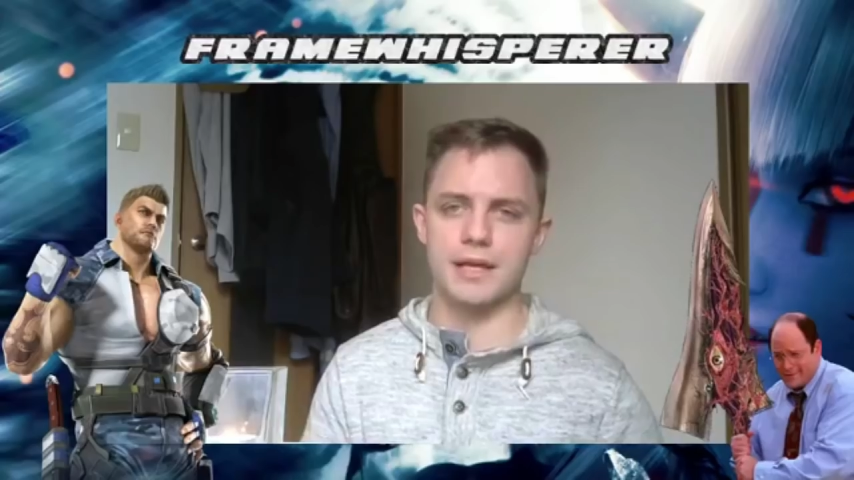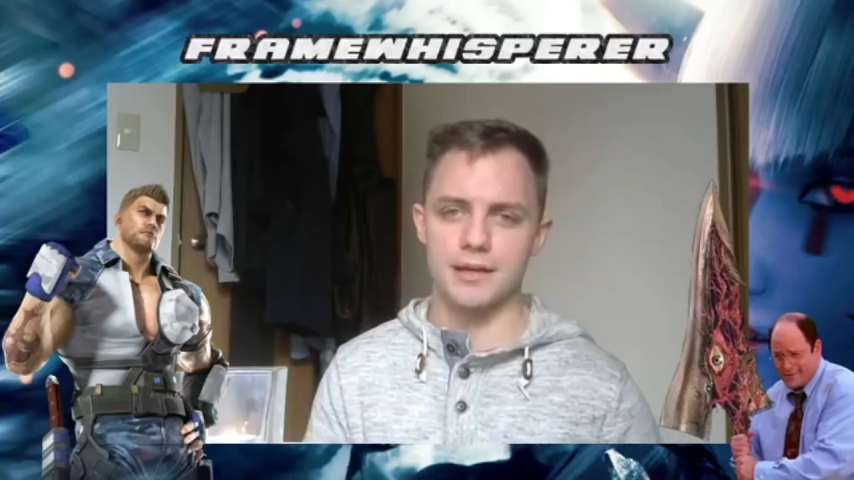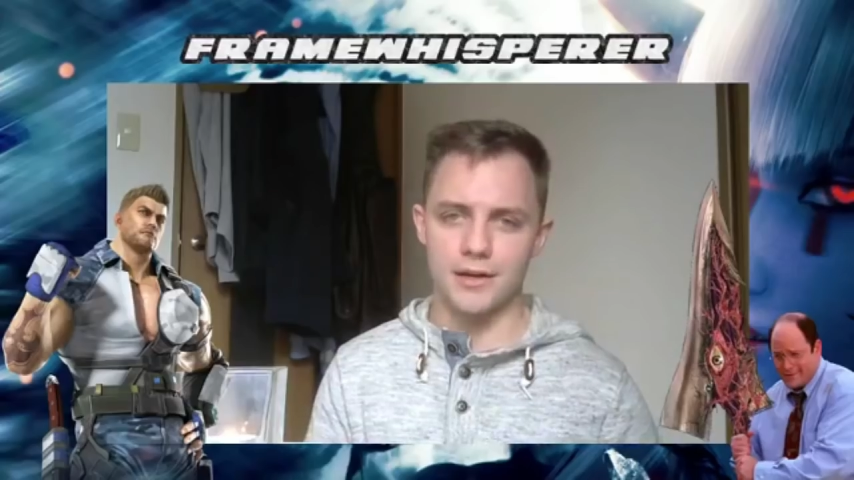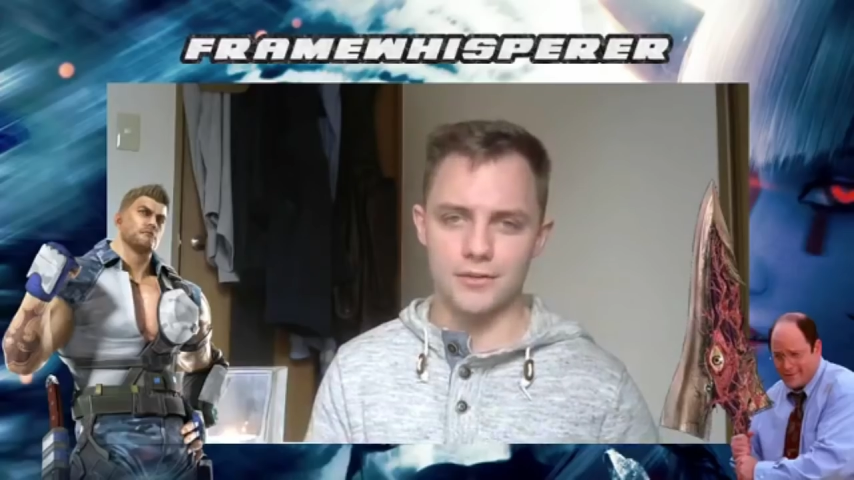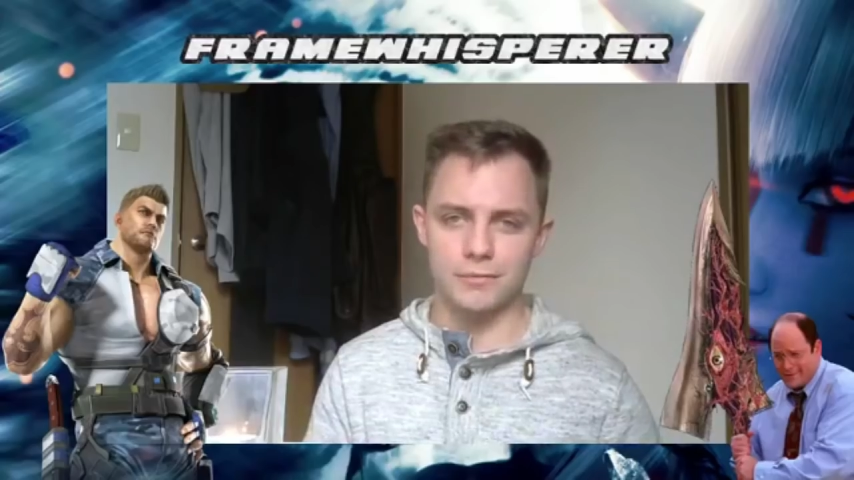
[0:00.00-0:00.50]

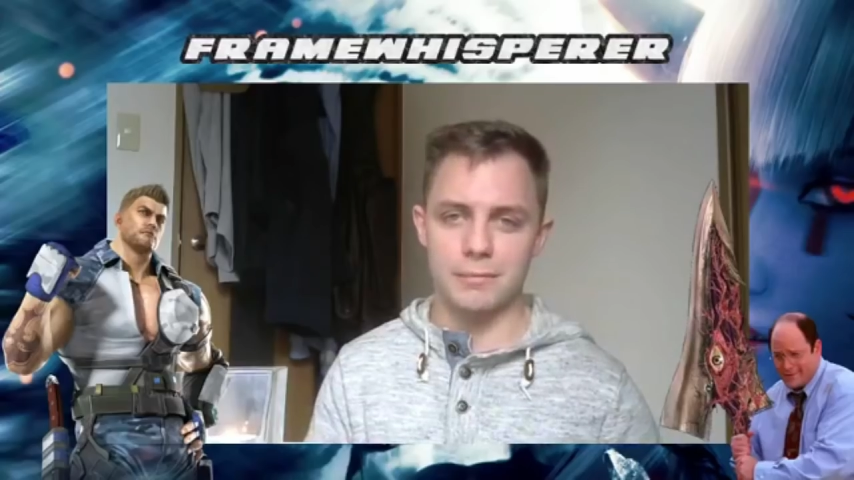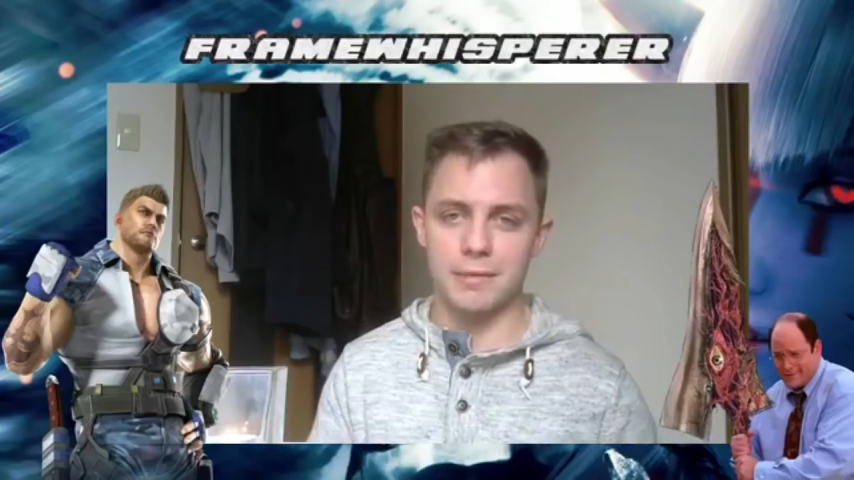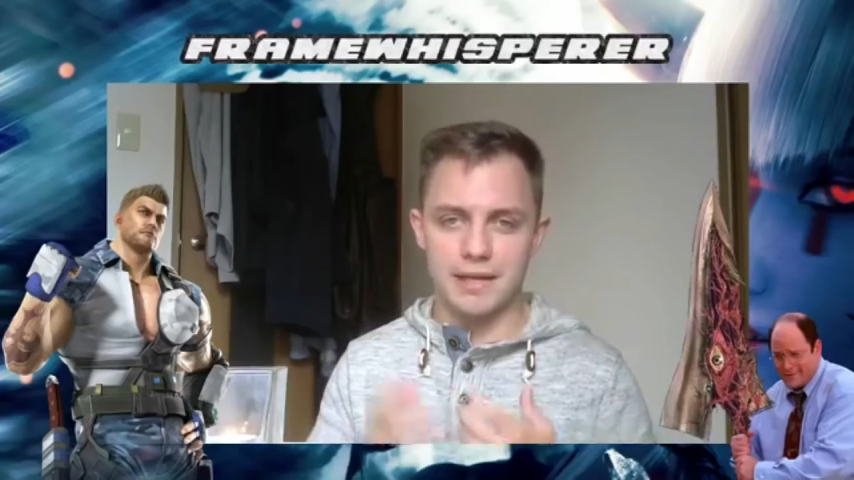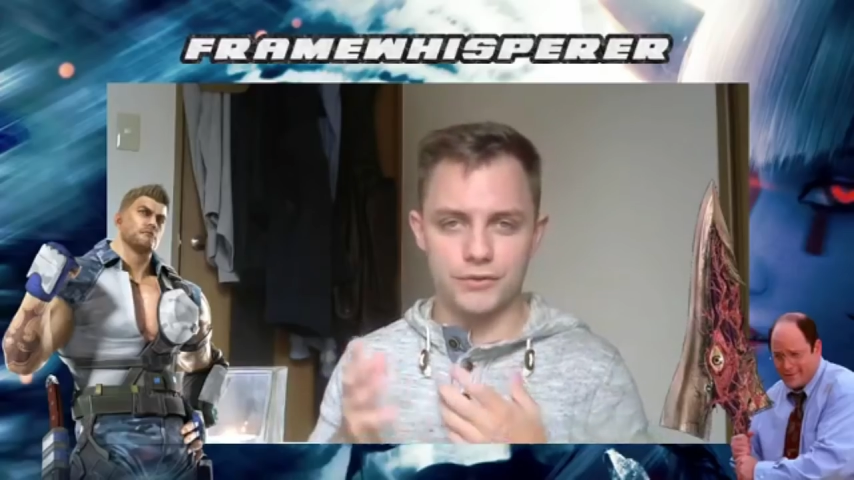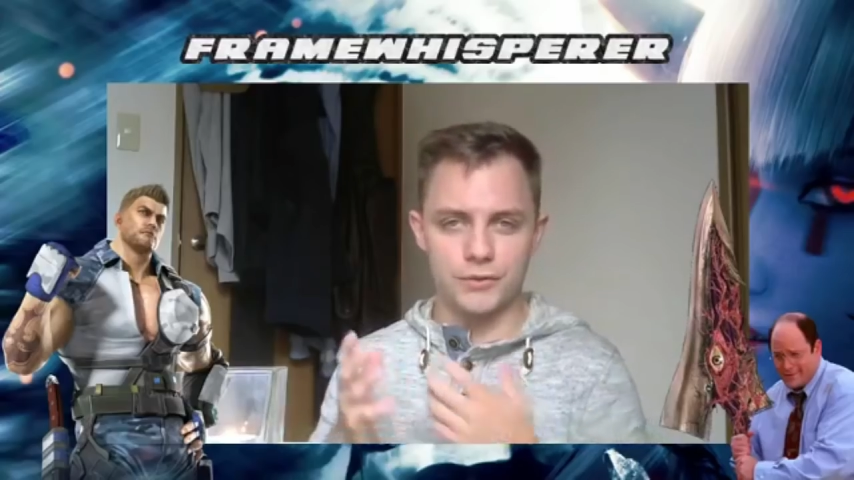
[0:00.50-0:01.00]
like Kazumi,
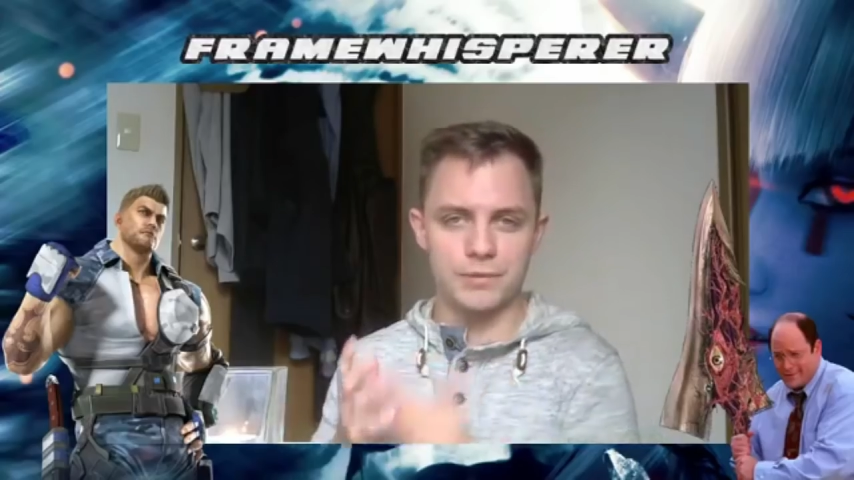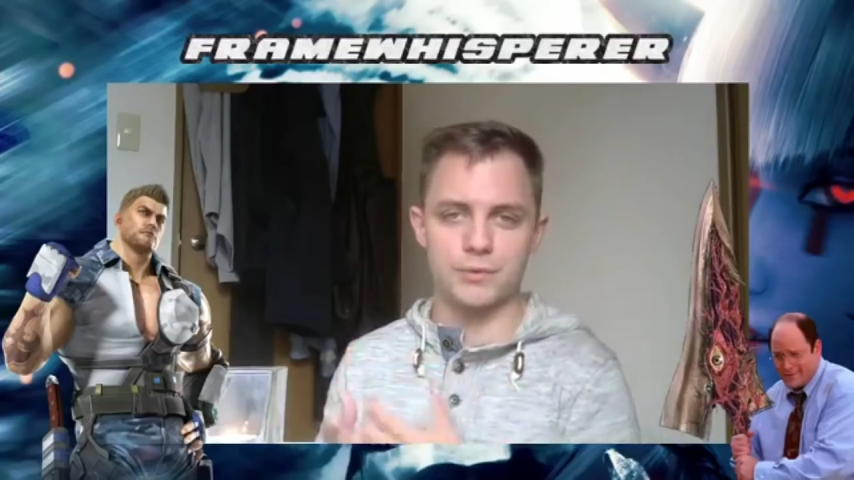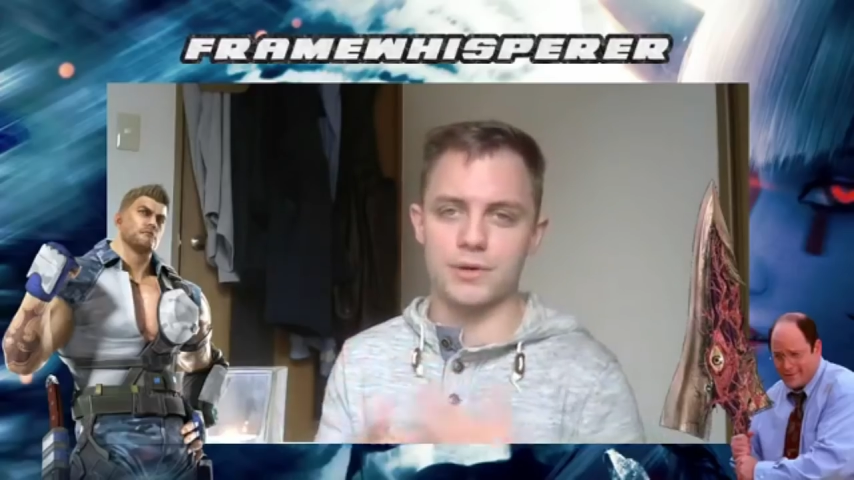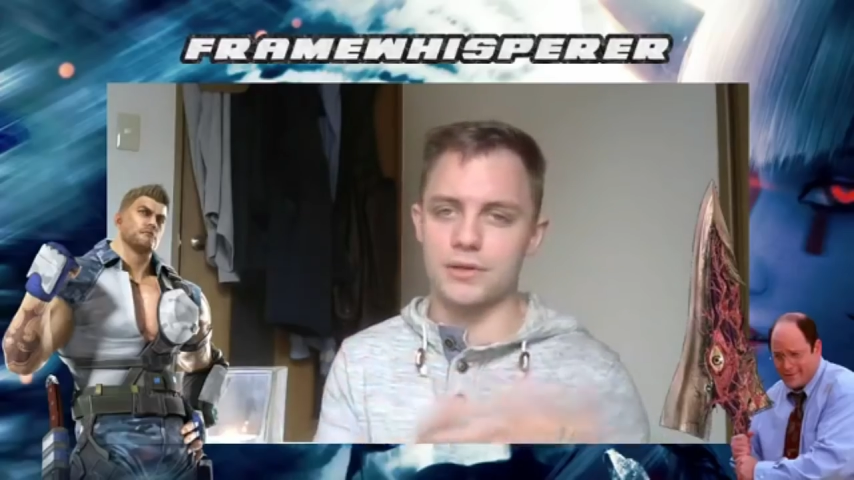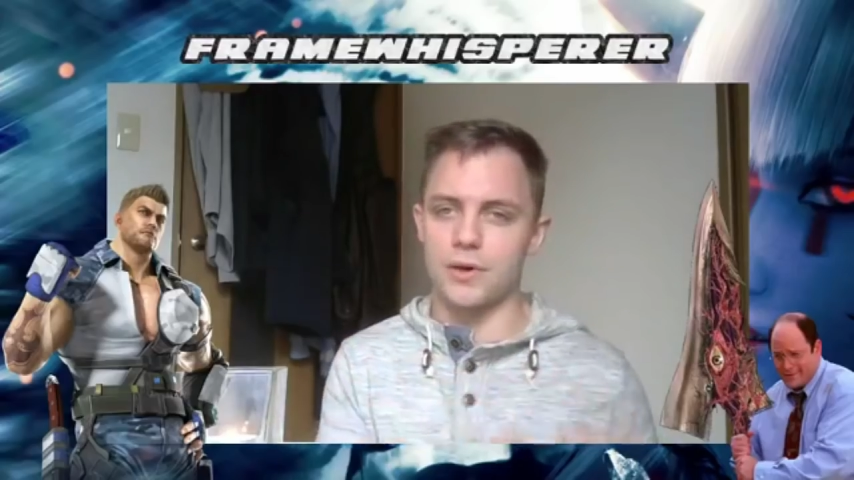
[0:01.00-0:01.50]
might actually be doing a